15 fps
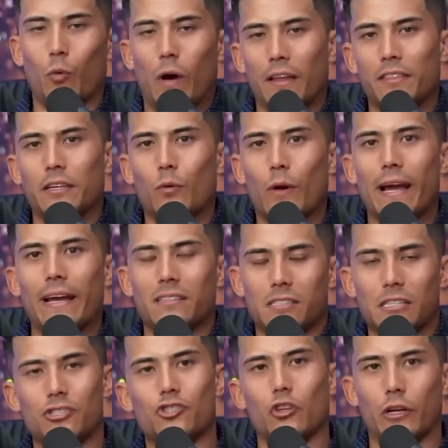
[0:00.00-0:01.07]
the Wealthy Way
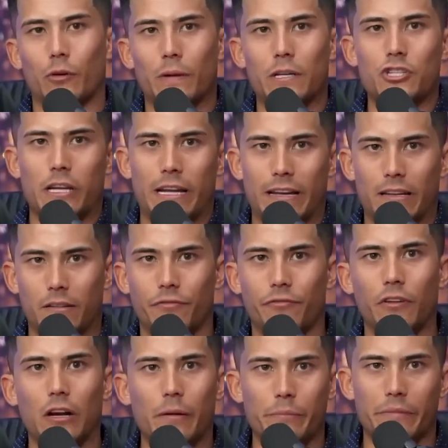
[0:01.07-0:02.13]
essentially originated
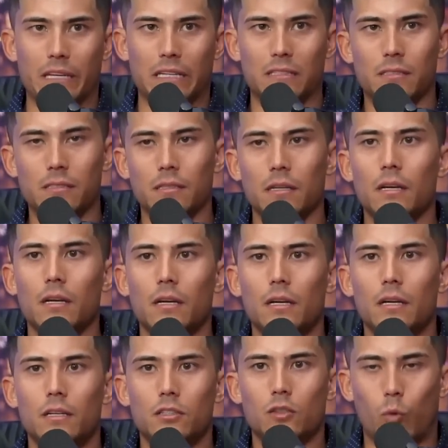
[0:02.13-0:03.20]
from this
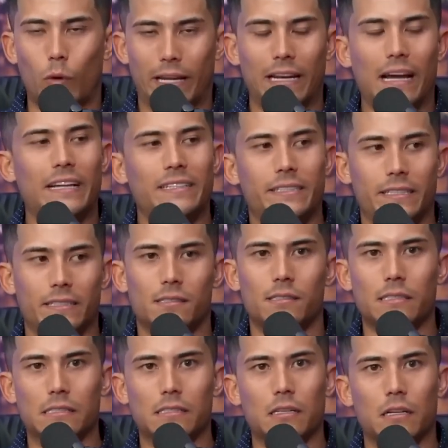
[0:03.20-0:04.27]
twenty nineteen
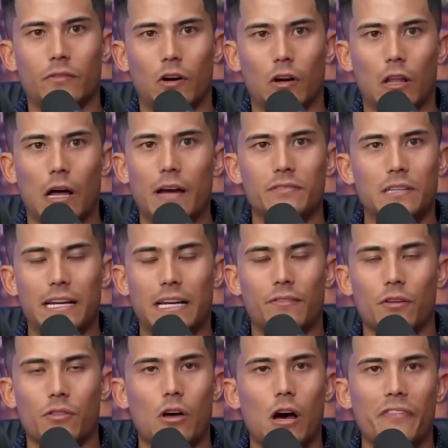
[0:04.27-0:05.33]
season of our lives. I
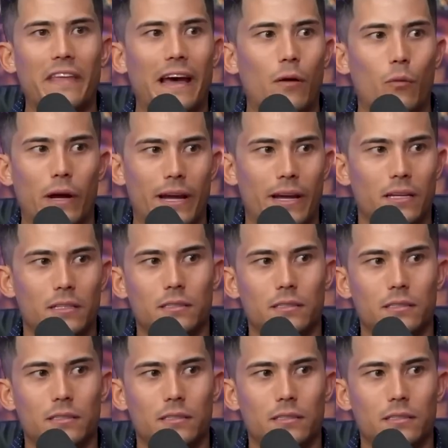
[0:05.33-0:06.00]
never thought that way